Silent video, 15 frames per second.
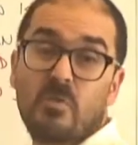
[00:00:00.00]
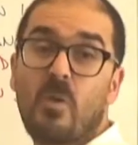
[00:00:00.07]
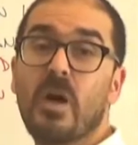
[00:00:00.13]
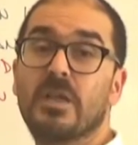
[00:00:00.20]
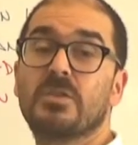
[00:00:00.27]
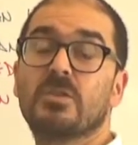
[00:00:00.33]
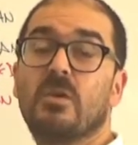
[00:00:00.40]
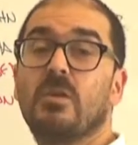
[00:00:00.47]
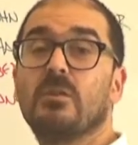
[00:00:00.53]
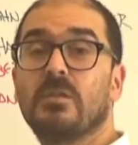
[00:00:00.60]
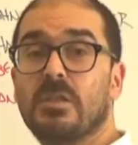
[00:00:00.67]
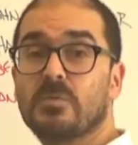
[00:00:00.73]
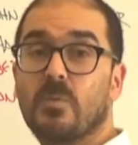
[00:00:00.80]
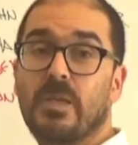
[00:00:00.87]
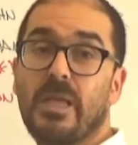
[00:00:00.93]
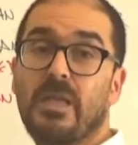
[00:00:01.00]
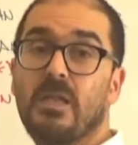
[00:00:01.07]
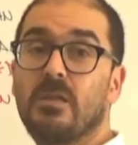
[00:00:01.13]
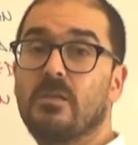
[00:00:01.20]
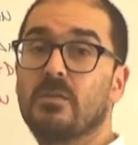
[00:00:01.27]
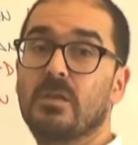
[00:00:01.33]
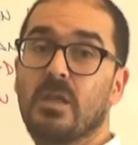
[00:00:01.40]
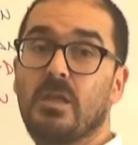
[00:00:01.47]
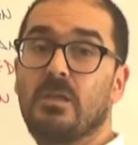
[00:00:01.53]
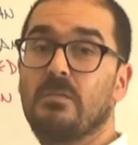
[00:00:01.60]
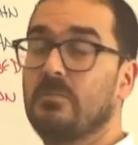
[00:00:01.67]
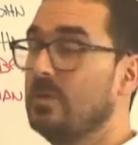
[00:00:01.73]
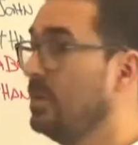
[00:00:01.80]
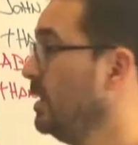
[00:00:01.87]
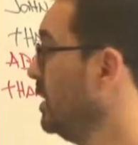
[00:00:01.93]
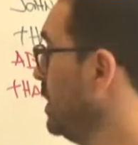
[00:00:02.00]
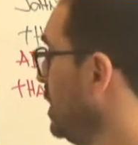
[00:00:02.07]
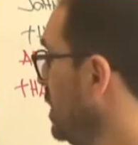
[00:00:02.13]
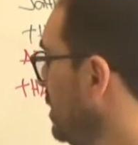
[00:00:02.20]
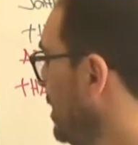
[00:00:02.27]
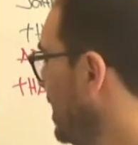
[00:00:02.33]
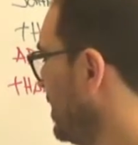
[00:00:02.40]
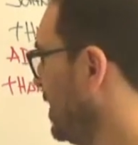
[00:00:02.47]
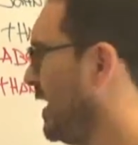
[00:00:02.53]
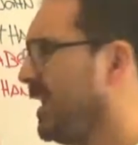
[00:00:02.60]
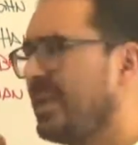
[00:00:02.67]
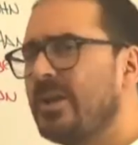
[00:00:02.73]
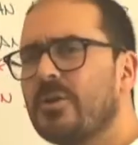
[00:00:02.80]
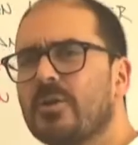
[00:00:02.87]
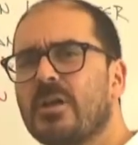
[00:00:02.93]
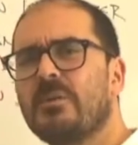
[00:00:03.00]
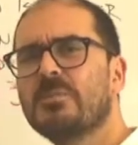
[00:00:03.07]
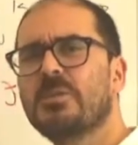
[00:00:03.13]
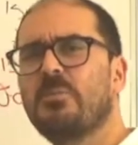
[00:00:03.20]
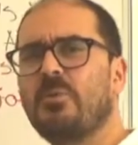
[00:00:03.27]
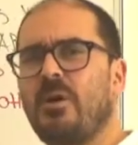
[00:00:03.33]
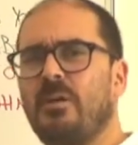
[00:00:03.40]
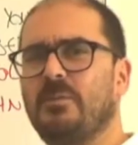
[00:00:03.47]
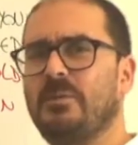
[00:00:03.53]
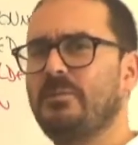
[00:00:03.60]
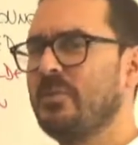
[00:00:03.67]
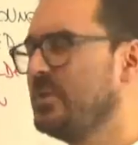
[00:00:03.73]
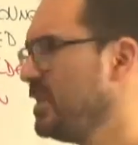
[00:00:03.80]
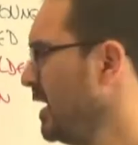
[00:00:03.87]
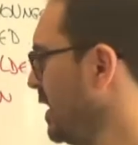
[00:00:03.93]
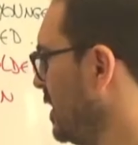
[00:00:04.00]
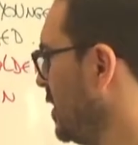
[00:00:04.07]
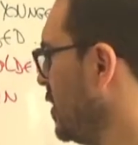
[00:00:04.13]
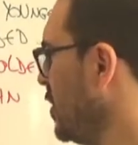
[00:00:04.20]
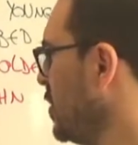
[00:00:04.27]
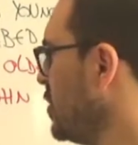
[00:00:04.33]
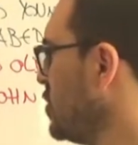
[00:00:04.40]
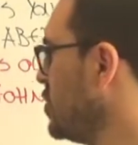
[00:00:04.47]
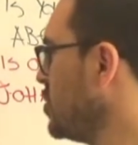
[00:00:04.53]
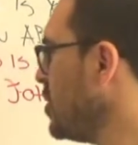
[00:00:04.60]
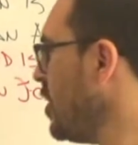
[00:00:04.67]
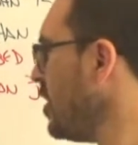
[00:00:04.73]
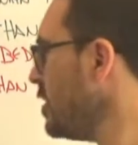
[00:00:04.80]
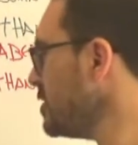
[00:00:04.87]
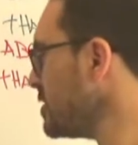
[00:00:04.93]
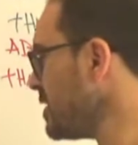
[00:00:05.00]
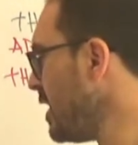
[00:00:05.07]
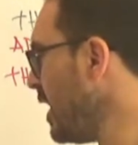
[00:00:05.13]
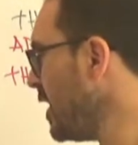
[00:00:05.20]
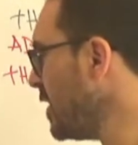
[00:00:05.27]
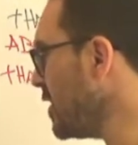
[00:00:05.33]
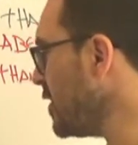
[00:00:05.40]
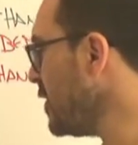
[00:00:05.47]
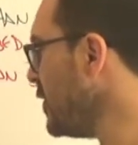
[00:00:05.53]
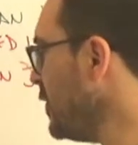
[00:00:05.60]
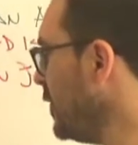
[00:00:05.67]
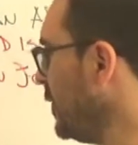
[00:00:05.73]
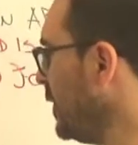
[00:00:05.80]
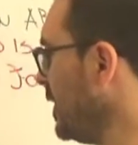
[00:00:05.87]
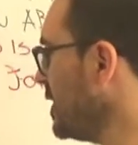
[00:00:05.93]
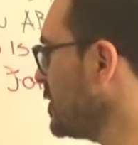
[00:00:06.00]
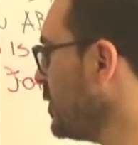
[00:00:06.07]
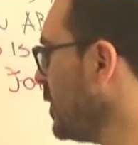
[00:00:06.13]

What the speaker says: quite tall. He's 180, okay? But here comes the problem. You see, John's IQ is